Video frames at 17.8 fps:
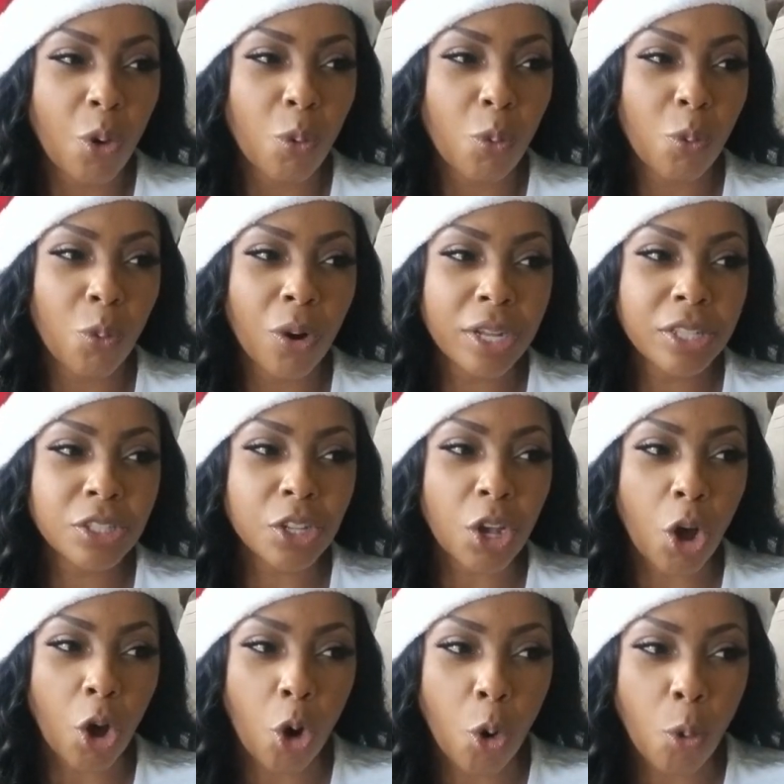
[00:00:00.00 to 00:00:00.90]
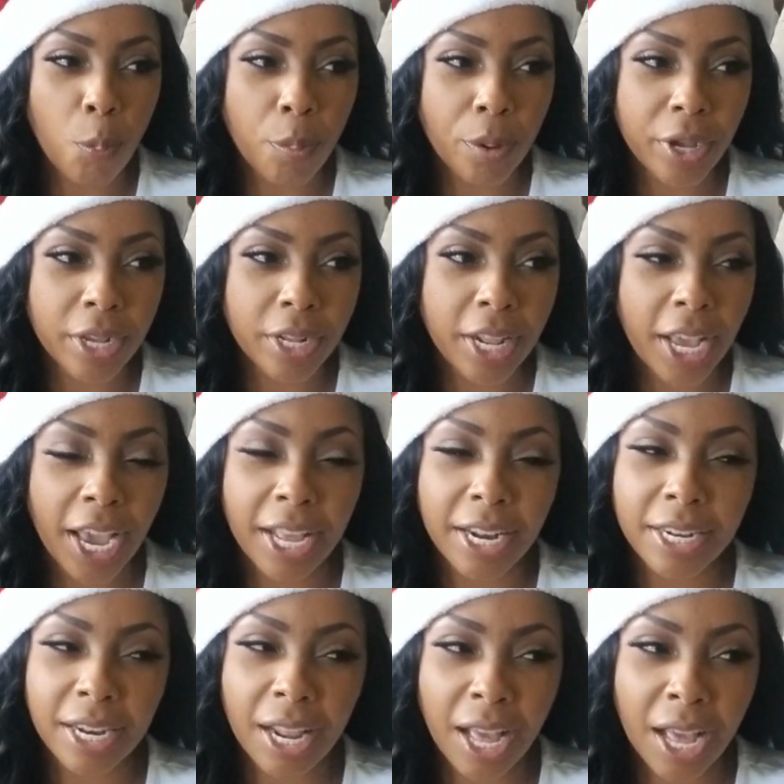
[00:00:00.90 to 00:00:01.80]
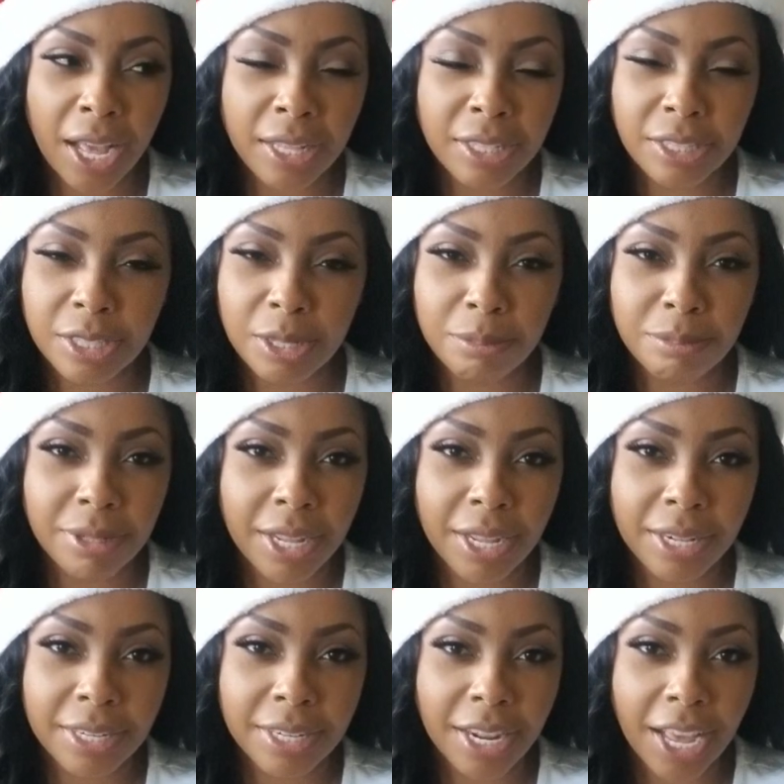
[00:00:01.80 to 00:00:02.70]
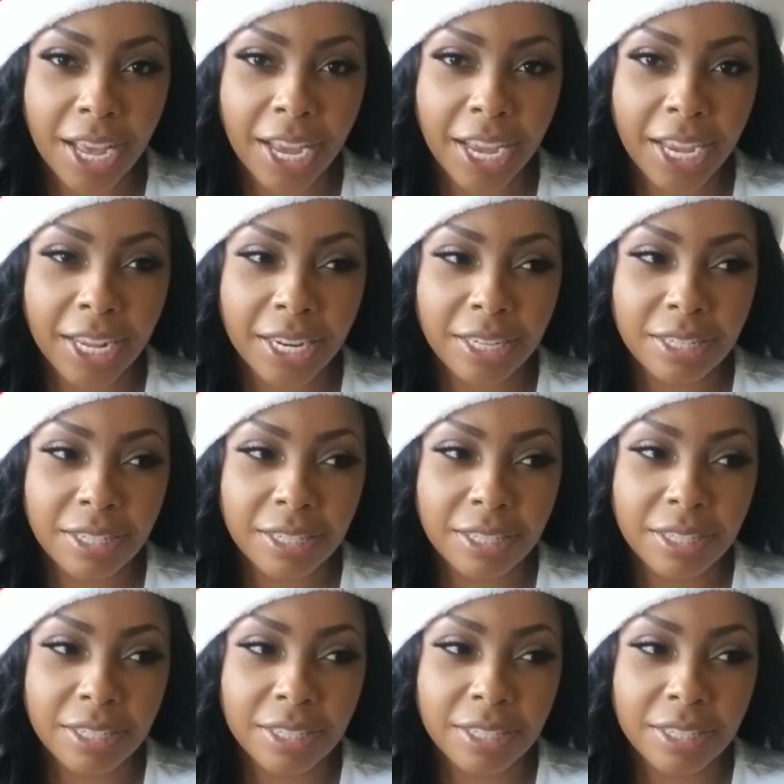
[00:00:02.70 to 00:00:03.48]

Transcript: what's open at 9 something at night